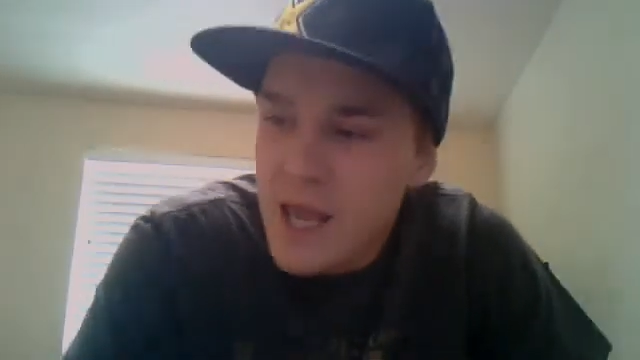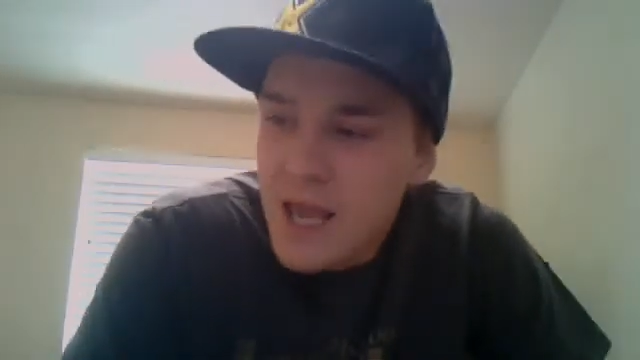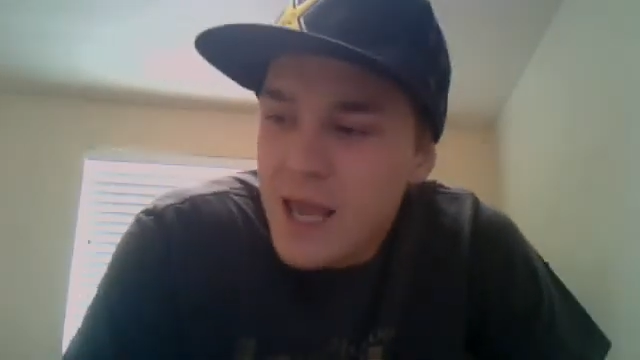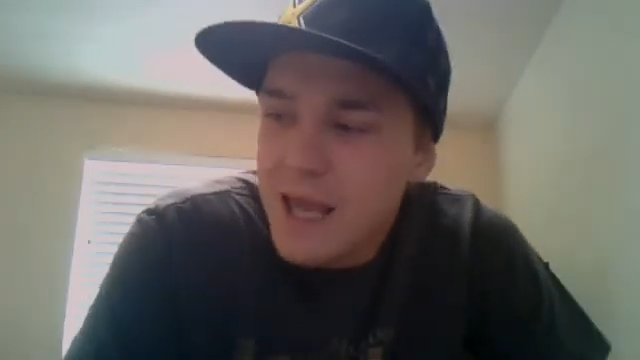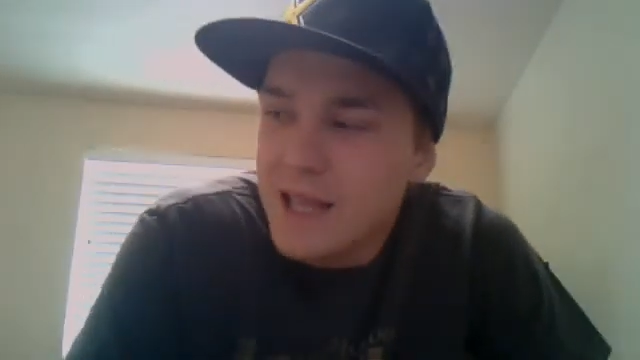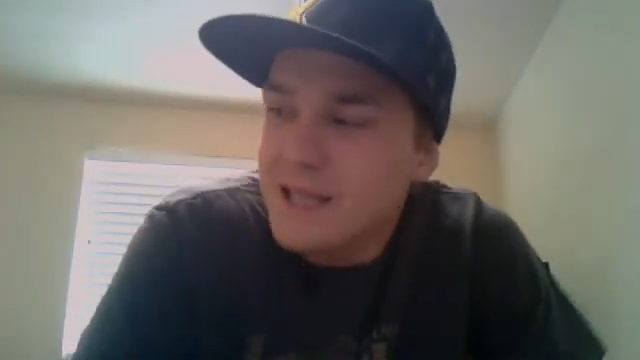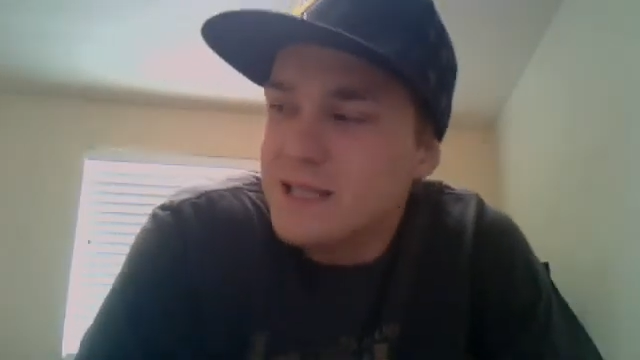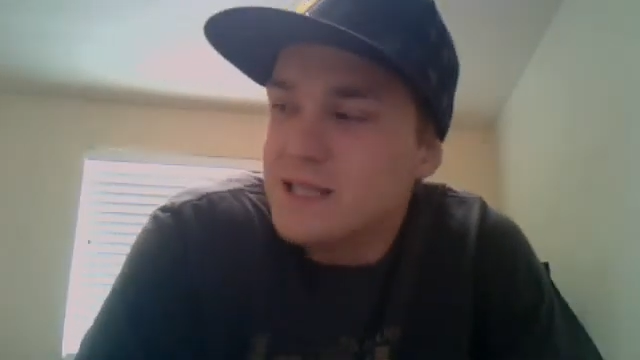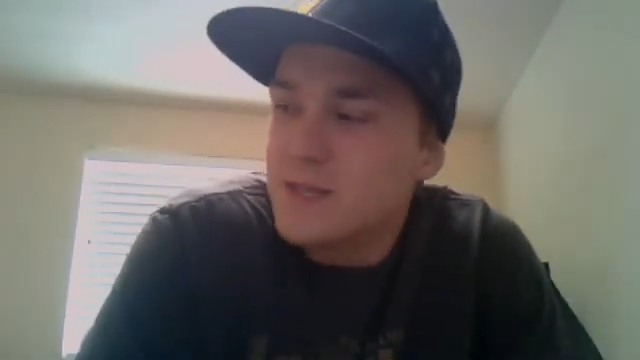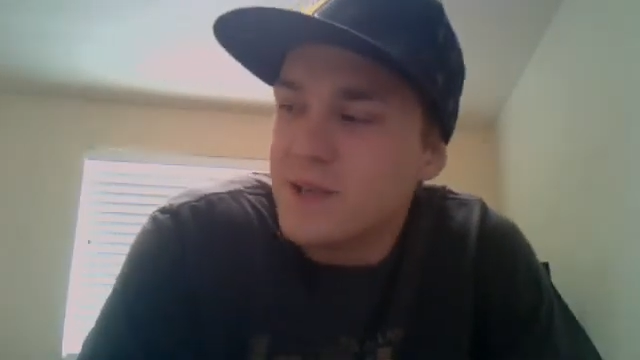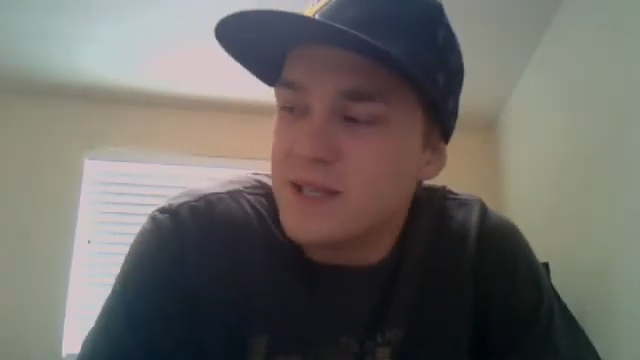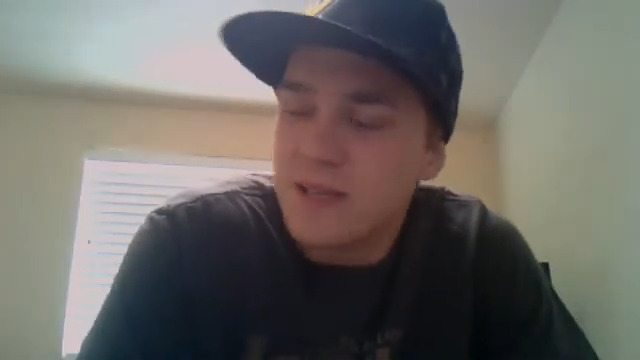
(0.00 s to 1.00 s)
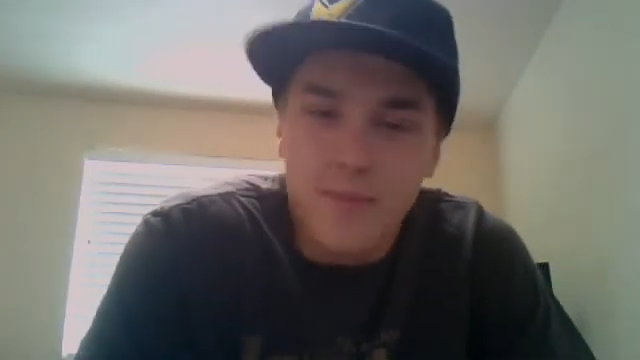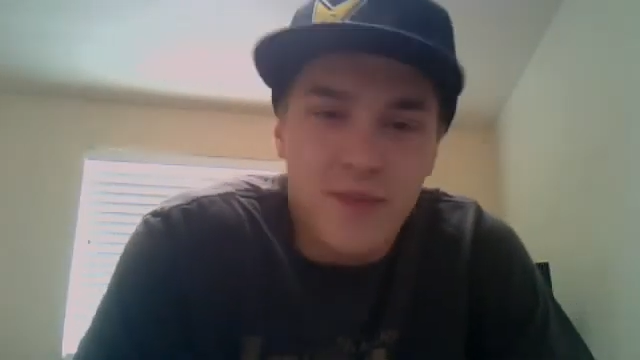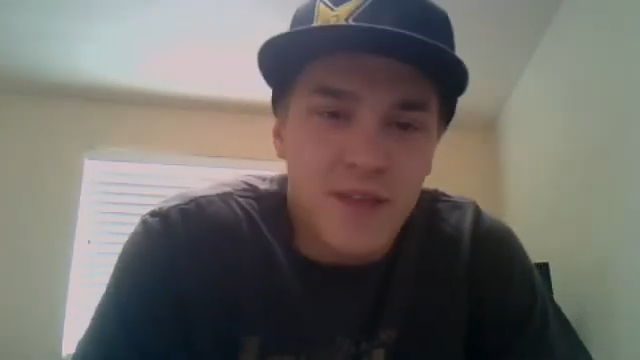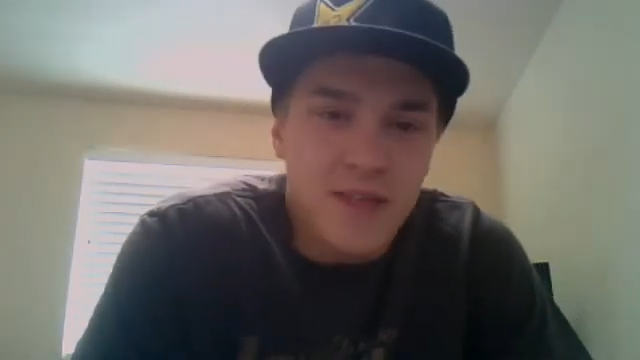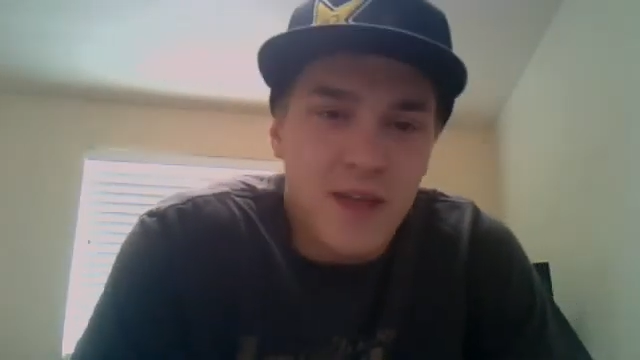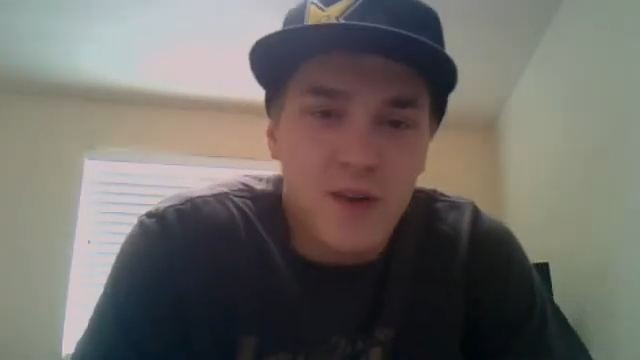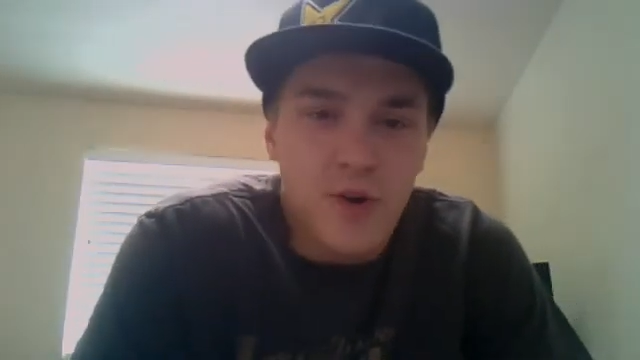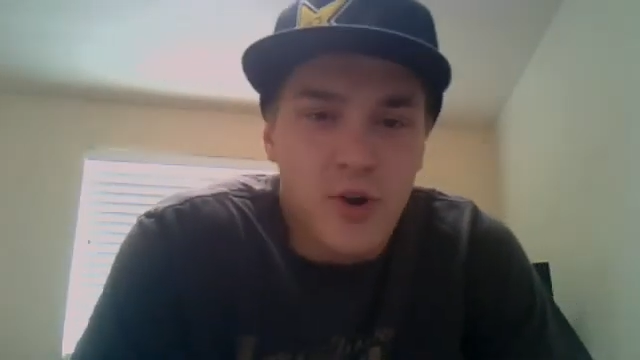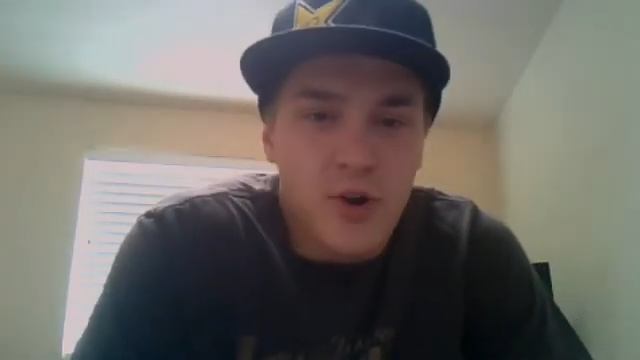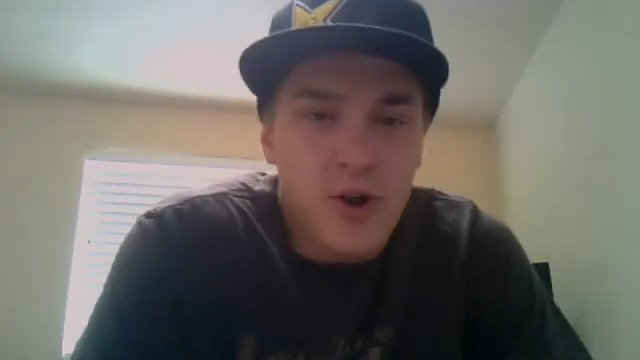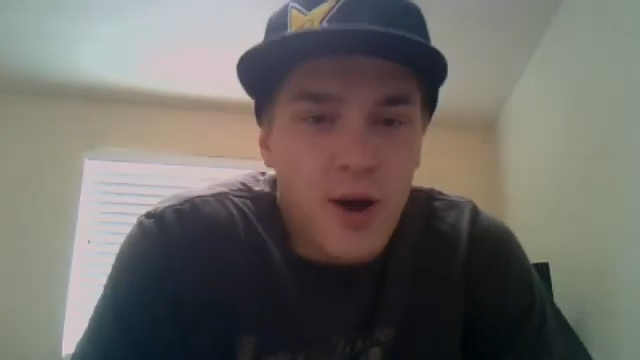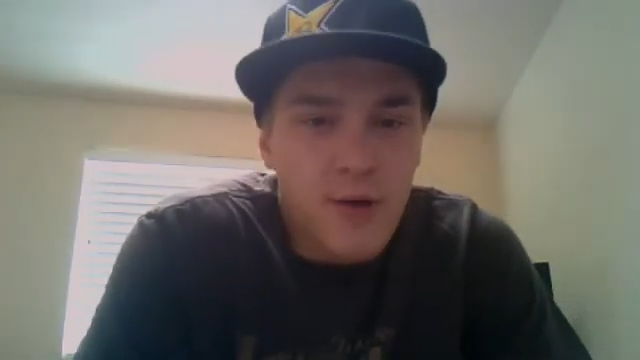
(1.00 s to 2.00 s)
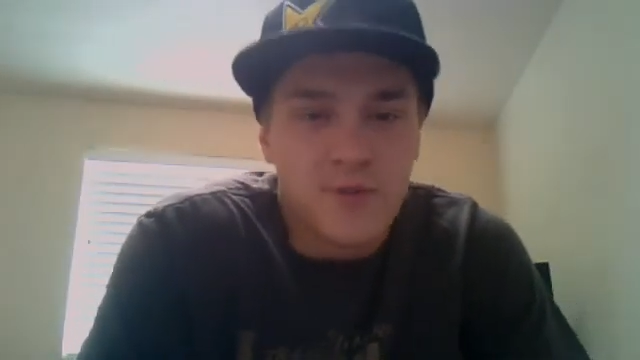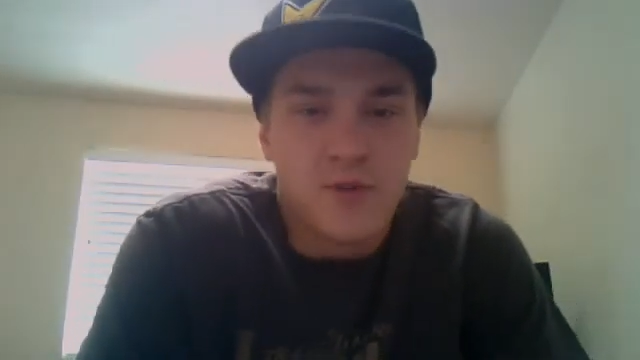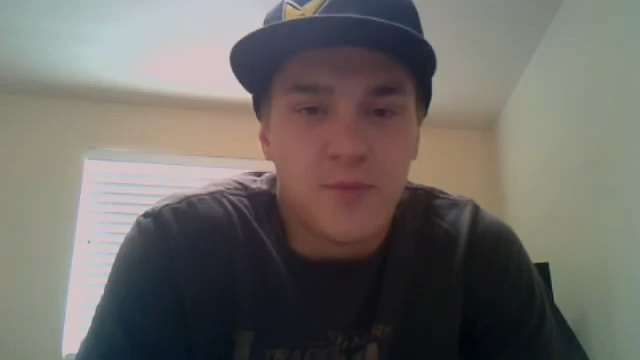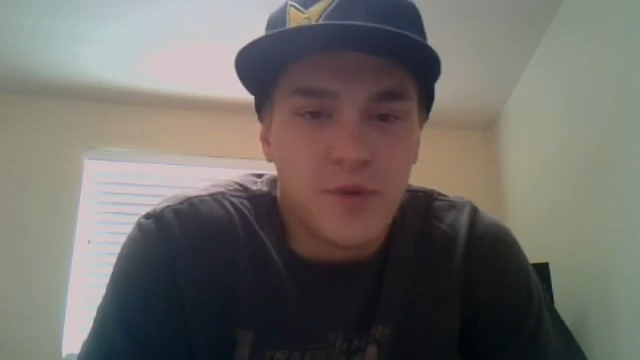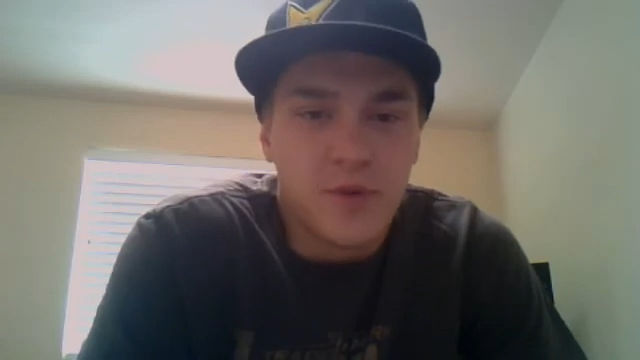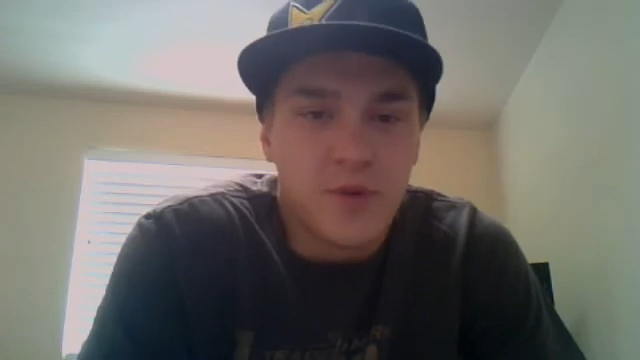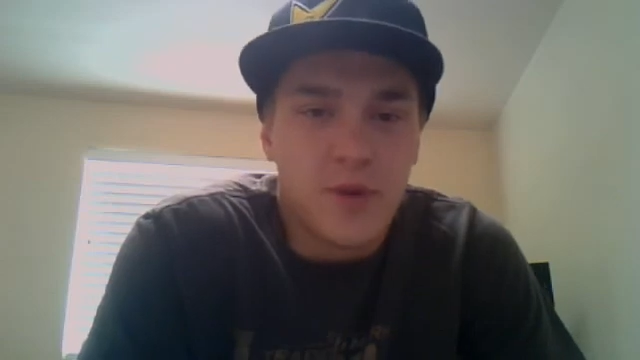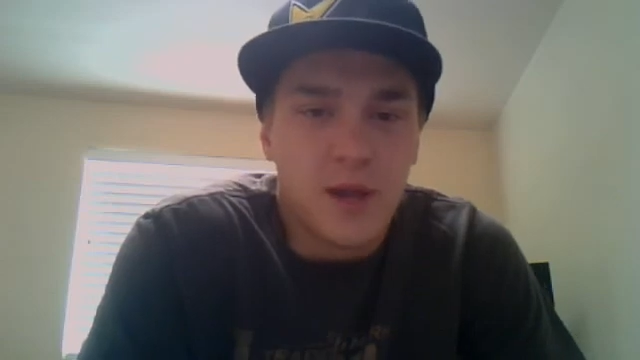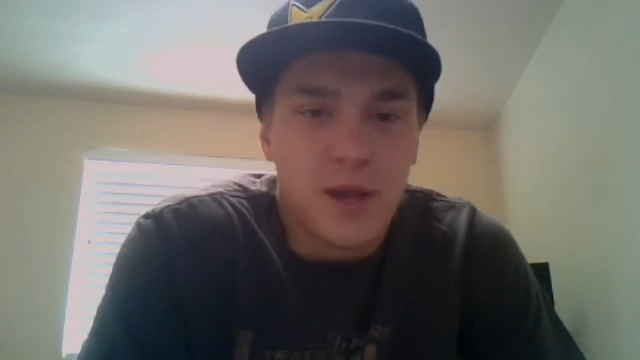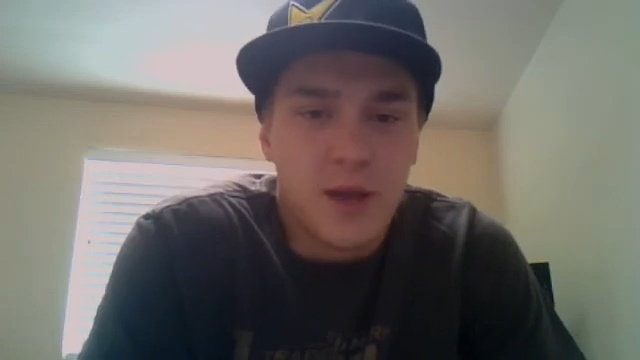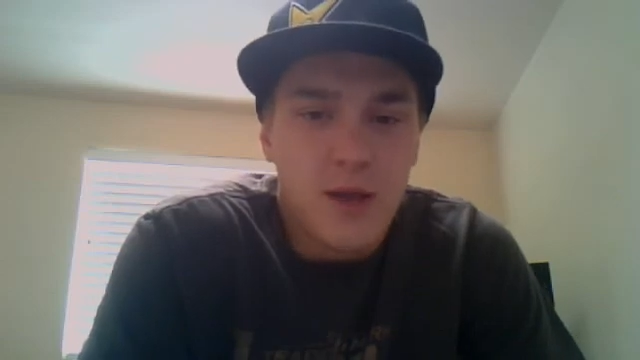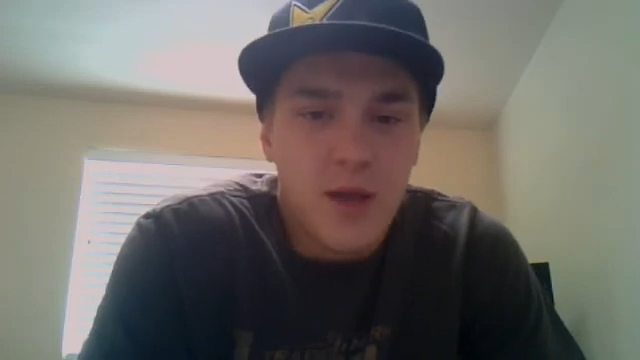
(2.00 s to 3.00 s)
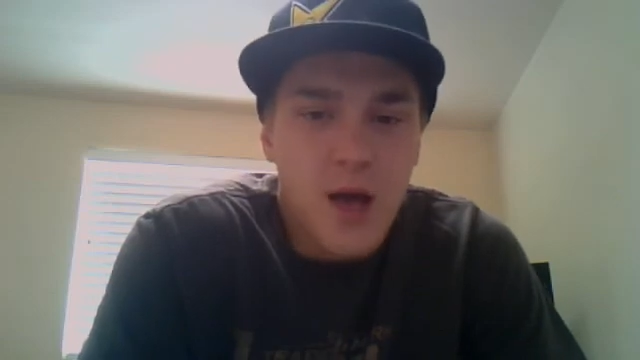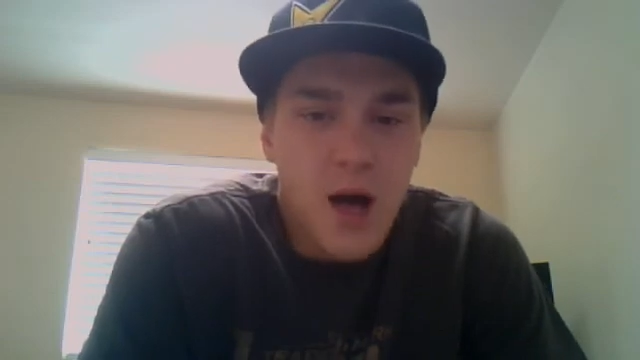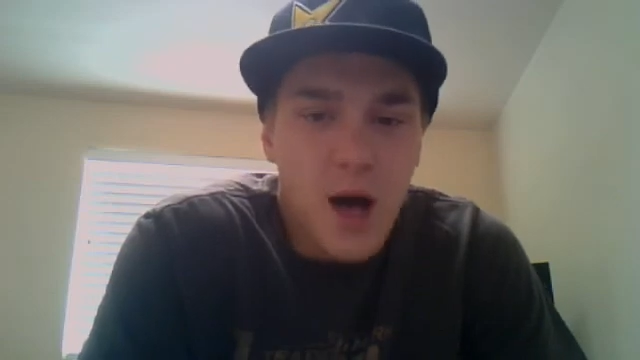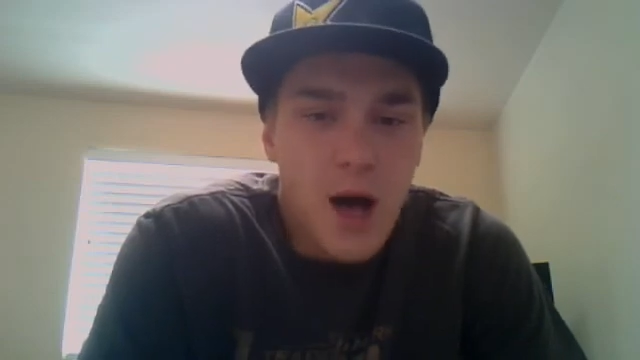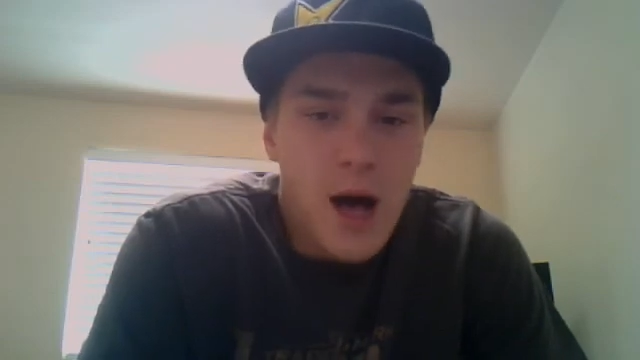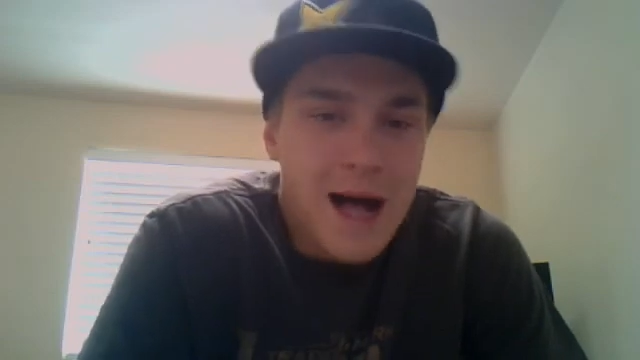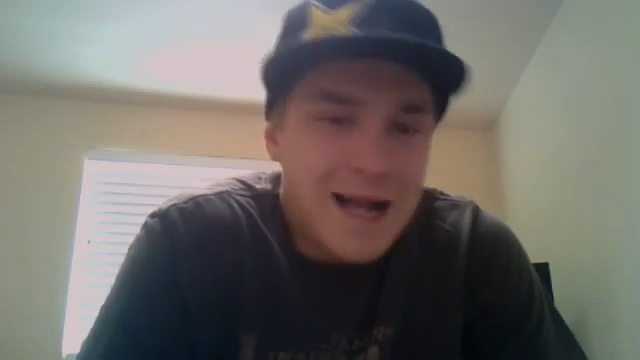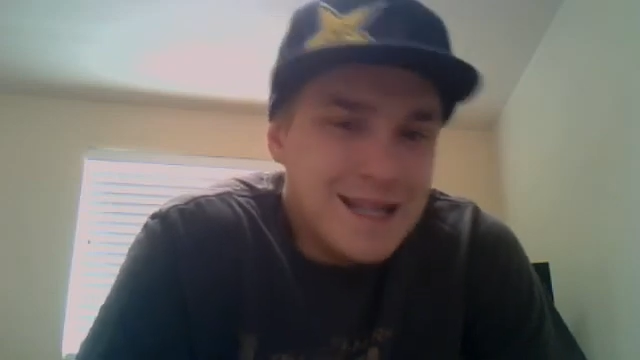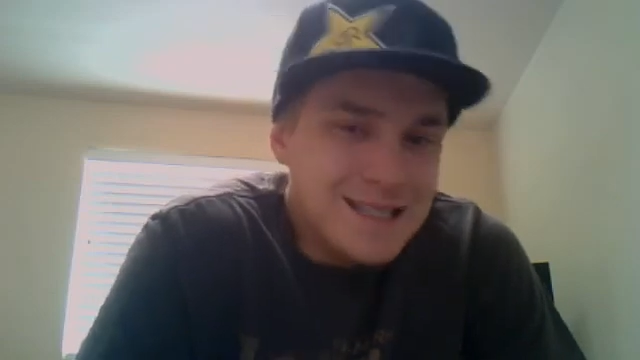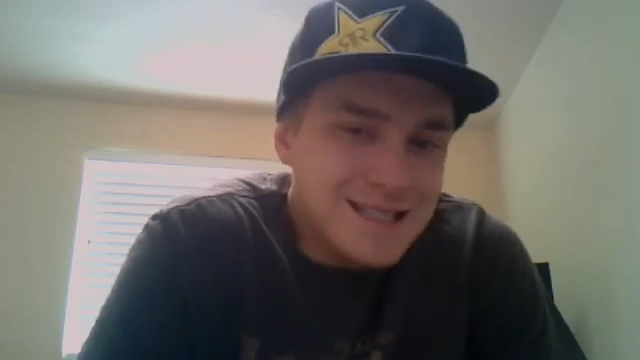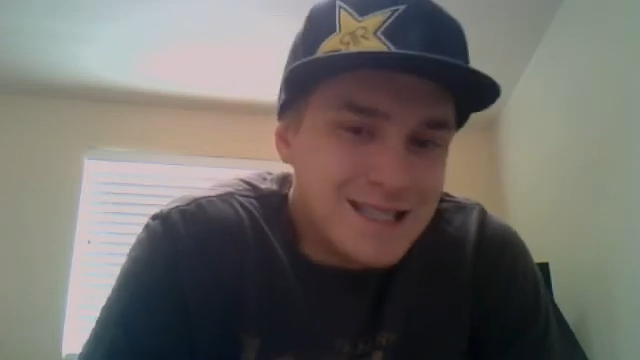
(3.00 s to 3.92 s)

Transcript: it needs to be something that you're comfortable doing. And,